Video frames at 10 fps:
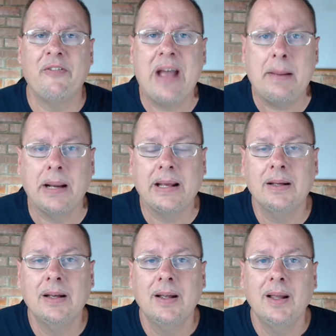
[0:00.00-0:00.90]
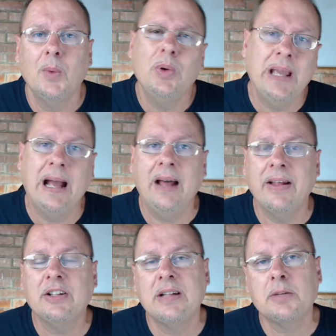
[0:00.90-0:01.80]
know, feed my family. Well,
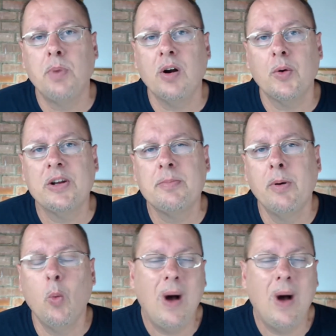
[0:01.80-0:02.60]
yeah, that's that's part of the reason.